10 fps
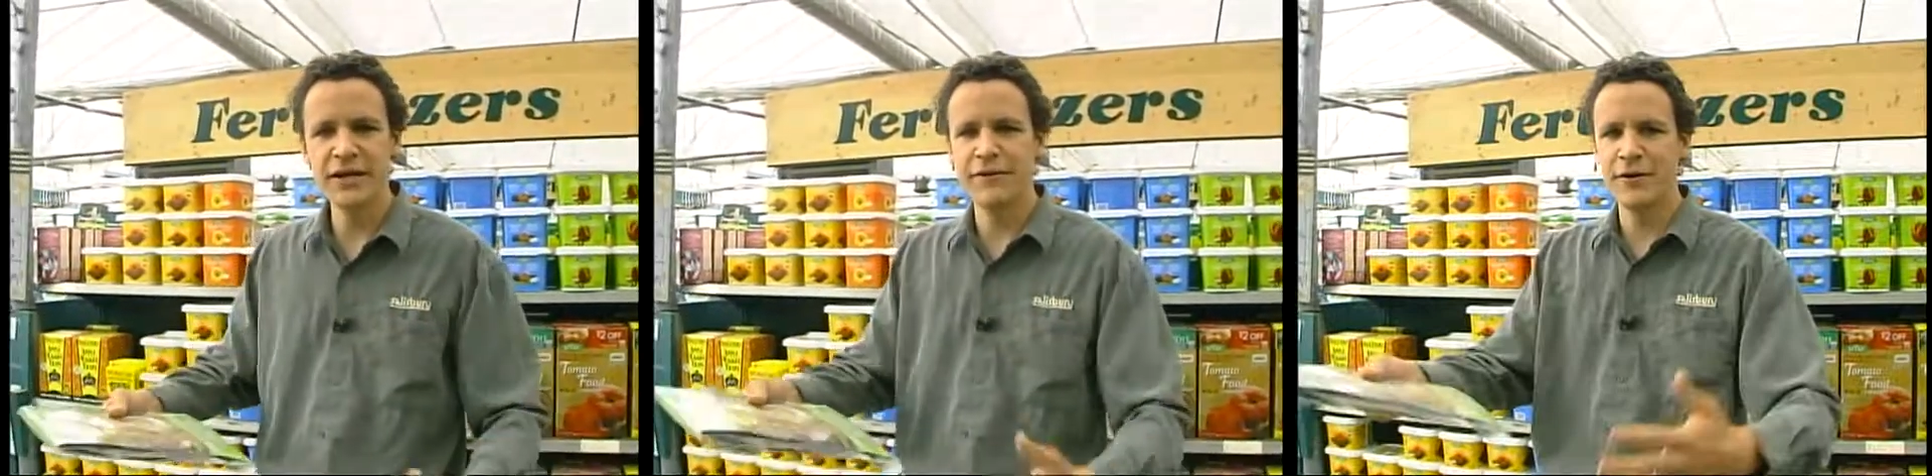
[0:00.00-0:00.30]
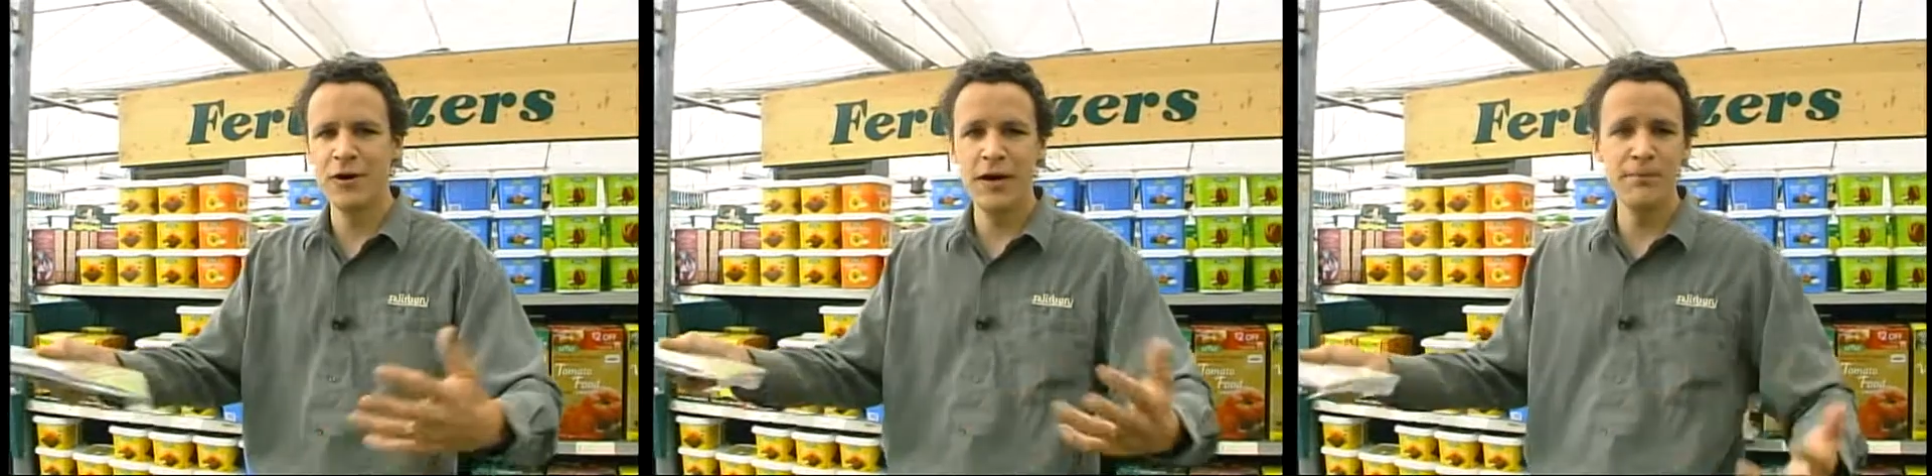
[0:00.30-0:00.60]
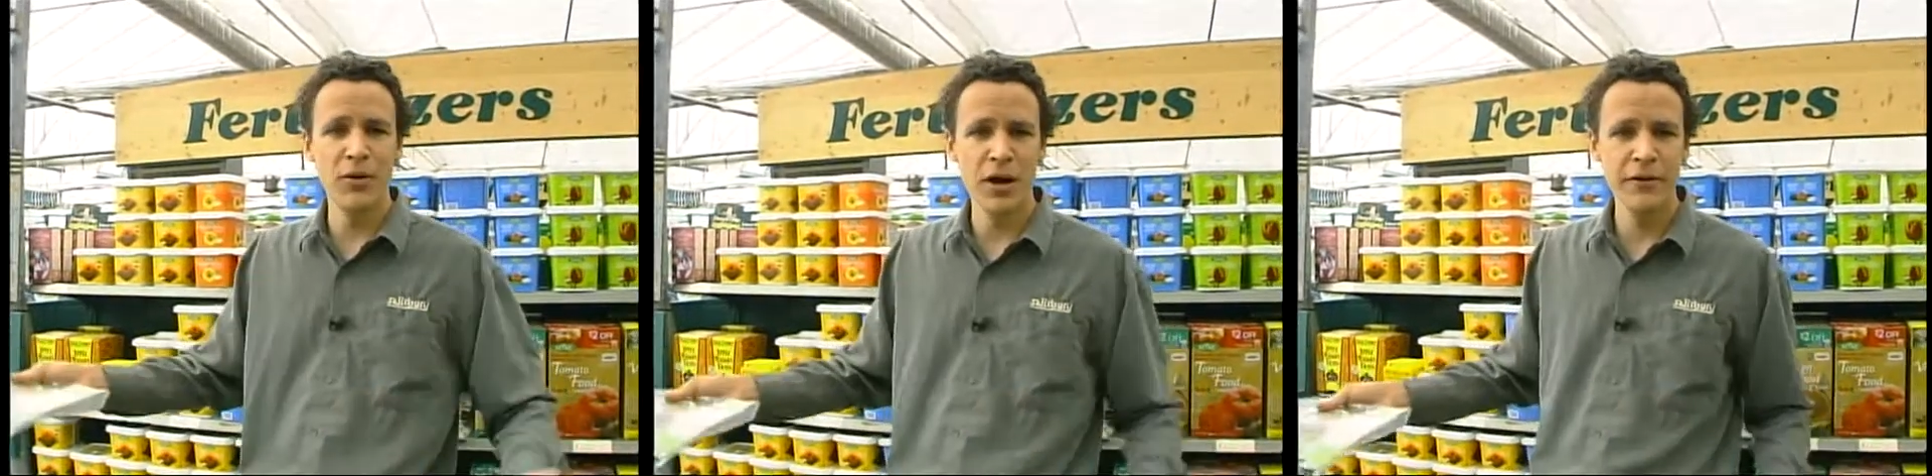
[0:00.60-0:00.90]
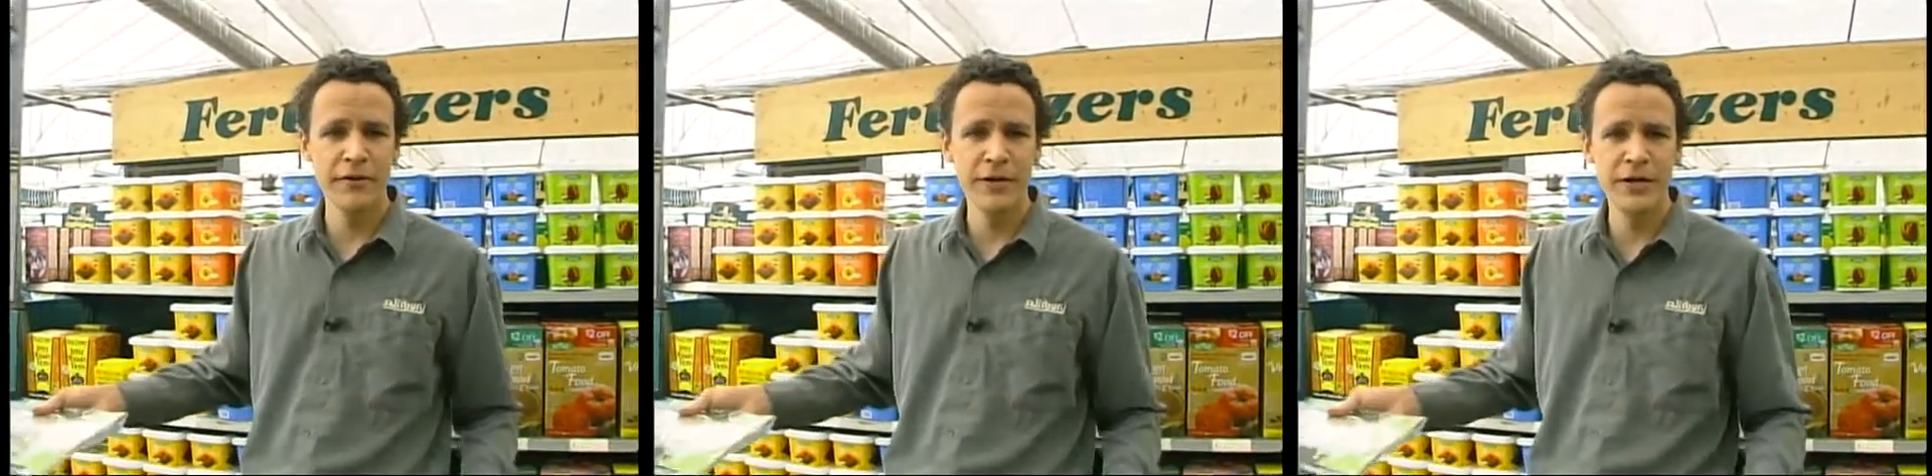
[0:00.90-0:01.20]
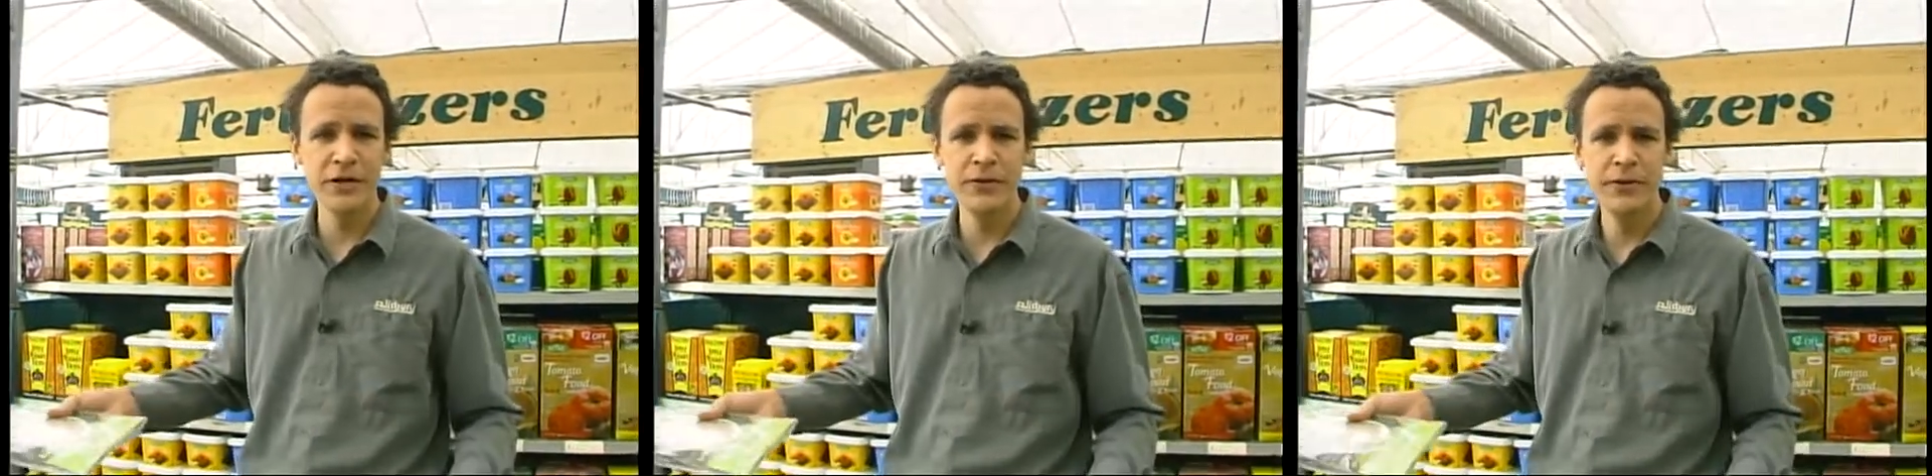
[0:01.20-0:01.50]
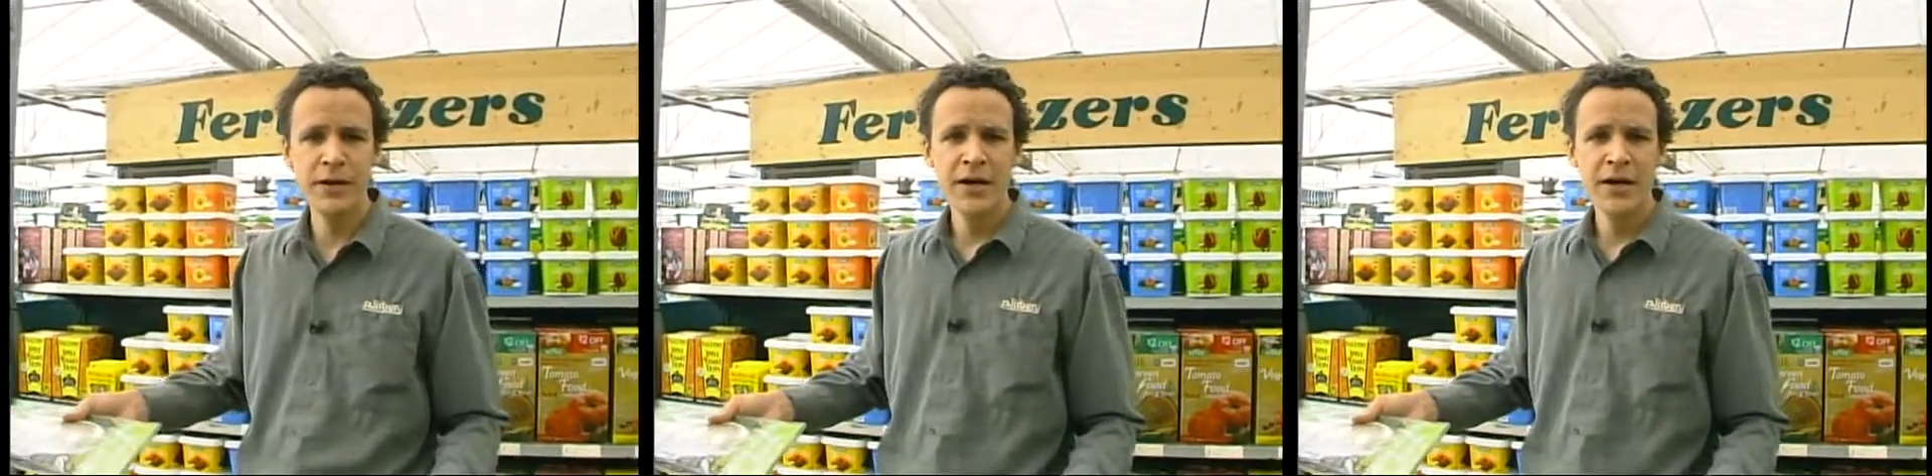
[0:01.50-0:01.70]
if they're not bothering you,